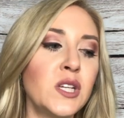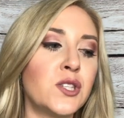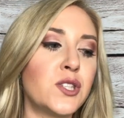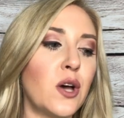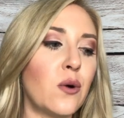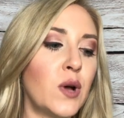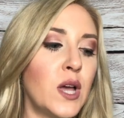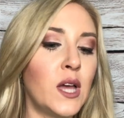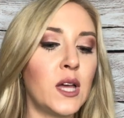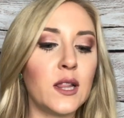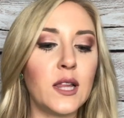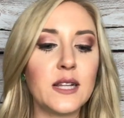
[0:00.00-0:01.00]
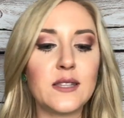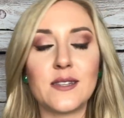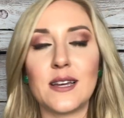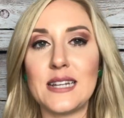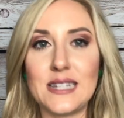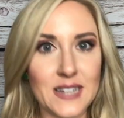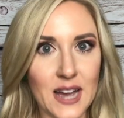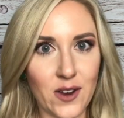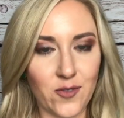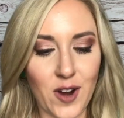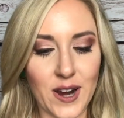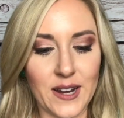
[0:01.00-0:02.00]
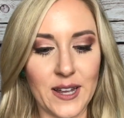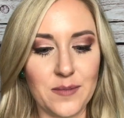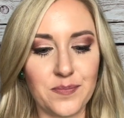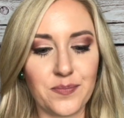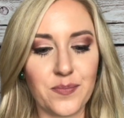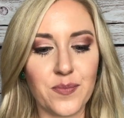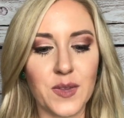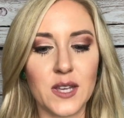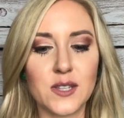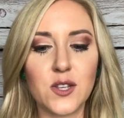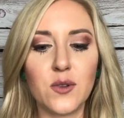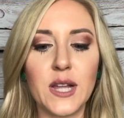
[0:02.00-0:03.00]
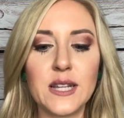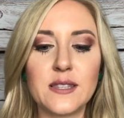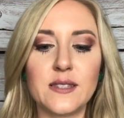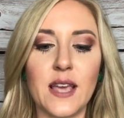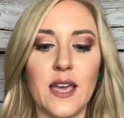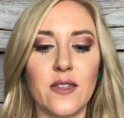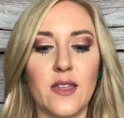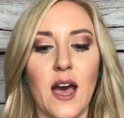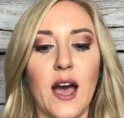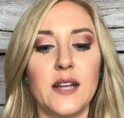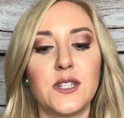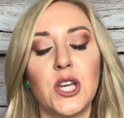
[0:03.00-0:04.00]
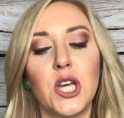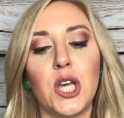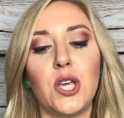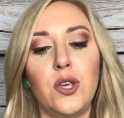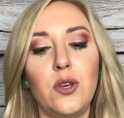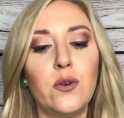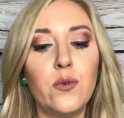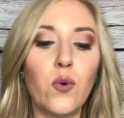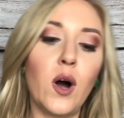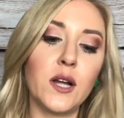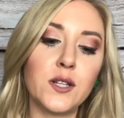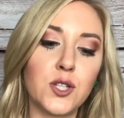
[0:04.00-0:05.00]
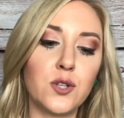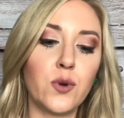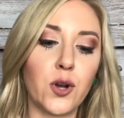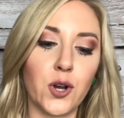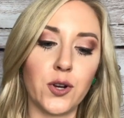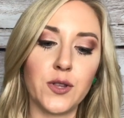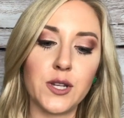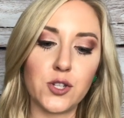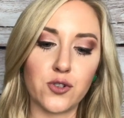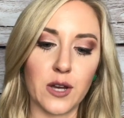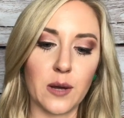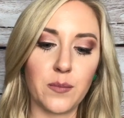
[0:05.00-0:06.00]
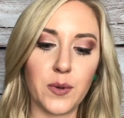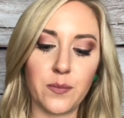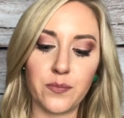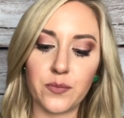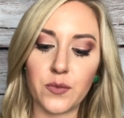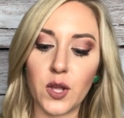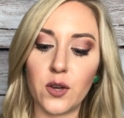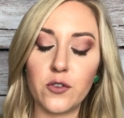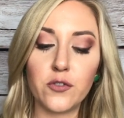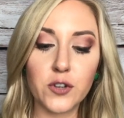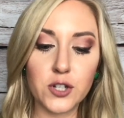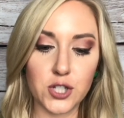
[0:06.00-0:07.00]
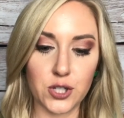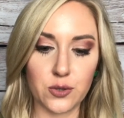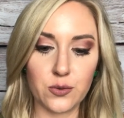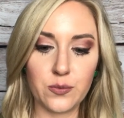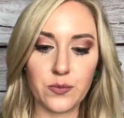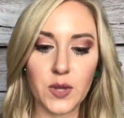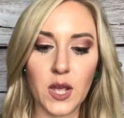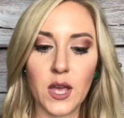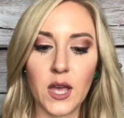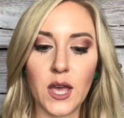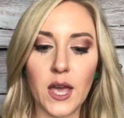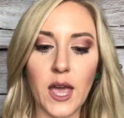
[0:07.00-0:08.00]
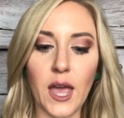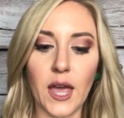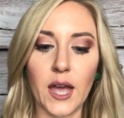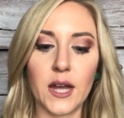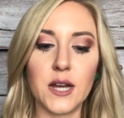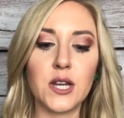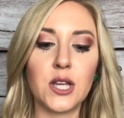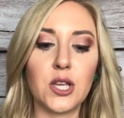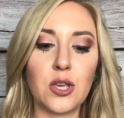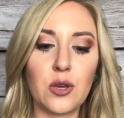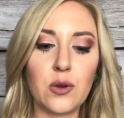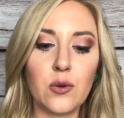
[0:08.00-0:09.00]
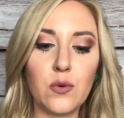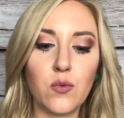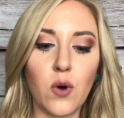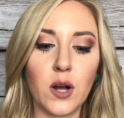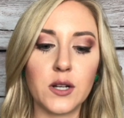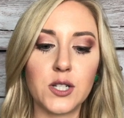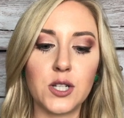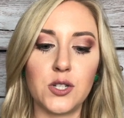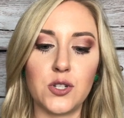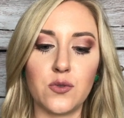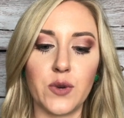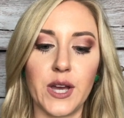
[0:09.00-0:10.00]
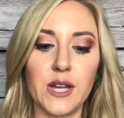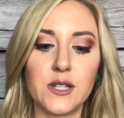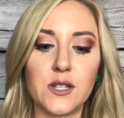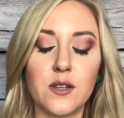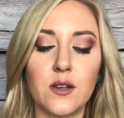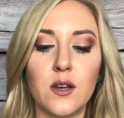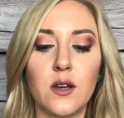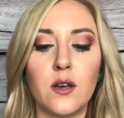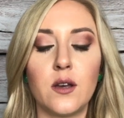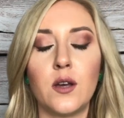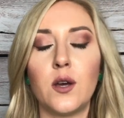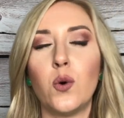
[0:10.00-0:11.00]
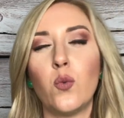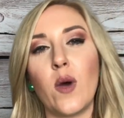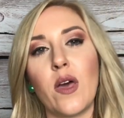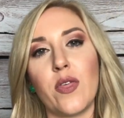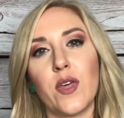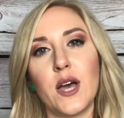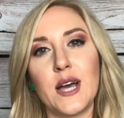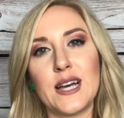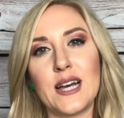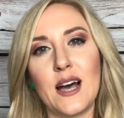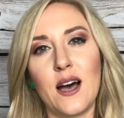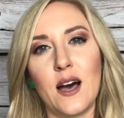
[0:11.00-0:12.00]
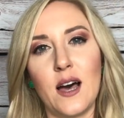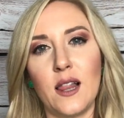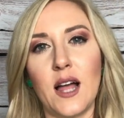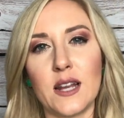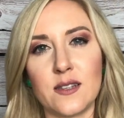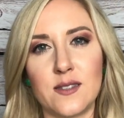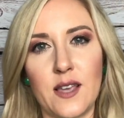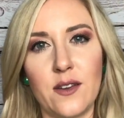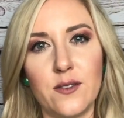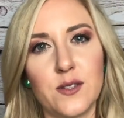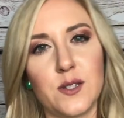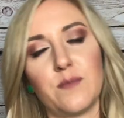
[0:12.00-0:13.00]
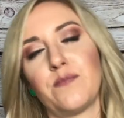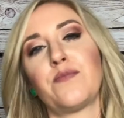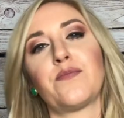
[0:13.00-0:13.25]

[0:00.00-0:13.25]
So let's dive right in. So let's say that you want to earn the trip for two and you want to do it with a lot of sales.